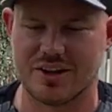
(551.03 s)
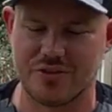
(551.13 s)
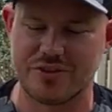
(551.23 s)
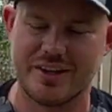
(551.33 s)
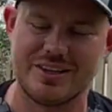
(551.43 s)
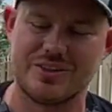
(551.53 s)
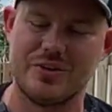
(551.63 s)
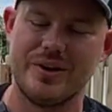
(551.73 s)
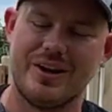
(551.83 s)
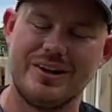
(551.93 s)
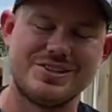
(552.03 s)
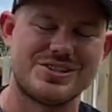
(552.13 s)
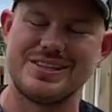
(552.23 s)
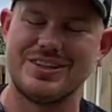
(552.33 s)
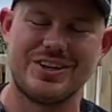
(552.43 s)
I also like to throw it on
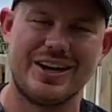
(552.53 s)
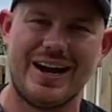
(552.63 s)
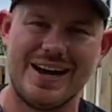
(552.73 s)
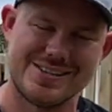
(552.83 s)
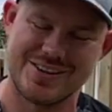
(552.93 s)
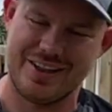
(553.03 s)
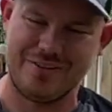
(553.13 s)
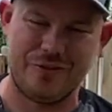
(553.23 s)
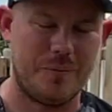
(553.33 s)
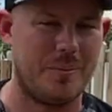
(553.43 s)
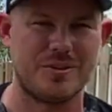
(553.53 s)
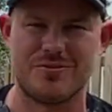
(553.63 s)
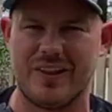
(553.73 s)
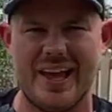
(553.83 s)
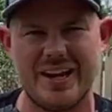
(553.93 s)
just a ton of hyzer and let it flip up to
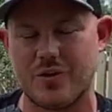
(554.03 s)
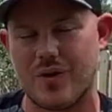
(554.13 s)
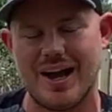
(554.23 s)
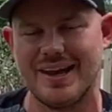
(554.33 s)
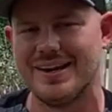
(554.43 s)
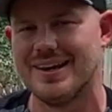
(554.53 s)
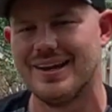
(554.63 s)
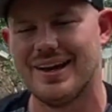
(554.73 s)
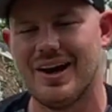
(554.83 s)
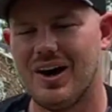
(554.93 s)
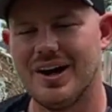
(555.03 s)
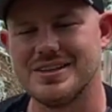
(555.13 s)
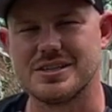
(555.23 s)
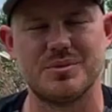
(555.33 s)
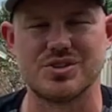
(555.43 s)
flat and ride
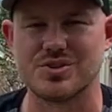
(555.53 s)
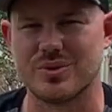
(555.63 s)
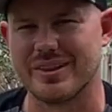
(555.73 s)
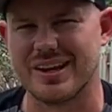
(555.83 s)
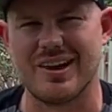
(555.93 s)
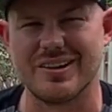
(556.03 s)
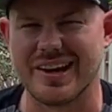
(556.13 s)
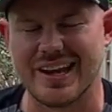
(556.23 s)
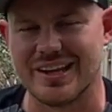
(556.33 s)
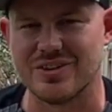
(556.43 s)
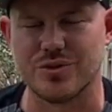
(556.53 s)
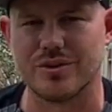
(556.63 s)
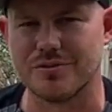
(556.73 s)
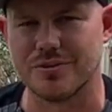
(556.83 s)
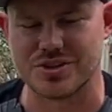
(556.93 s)
on some of your shorter like 180,
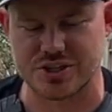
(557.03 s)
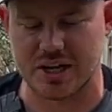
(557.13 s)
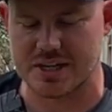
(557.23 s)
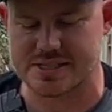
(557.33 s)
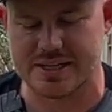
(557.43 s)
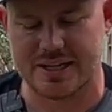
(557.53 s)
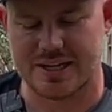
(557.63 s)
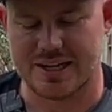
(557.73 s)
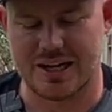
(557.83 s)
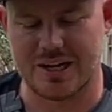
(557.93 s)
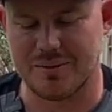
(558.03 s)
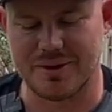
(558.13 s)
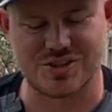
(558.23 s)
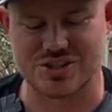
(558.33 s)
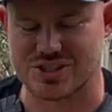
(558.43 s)
200 foot shots.
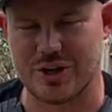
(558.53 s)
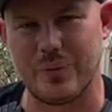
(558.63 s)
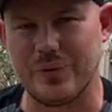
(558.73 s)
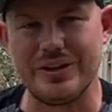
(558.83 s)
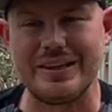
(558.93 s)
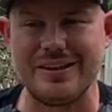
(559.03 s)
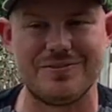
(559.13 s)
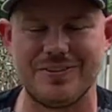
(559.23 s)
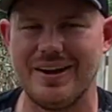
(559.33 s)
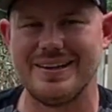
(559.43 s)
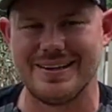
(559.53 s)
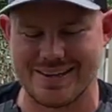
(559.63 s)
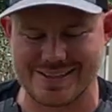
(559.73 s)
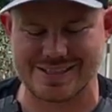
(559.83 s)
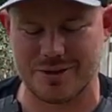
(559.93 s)
It's just a really fun
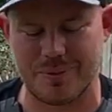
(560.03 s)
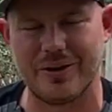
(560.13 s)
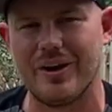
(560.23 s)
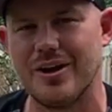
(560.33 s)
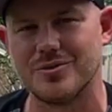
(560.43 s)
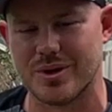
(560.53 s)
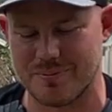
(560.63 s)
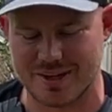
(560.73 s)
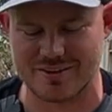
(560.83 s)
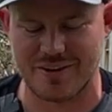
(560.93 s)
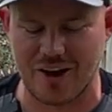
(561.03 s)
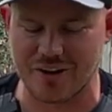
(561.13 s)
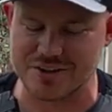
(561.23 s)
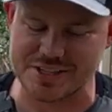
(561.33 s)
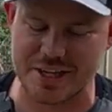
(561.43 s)
disc to play around with because of how
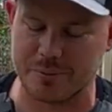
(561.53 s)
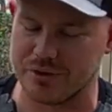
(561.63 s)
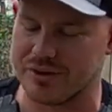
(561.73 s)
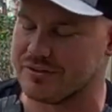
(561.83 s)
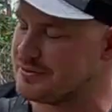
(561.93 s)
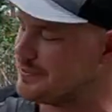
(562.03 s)
understable it is.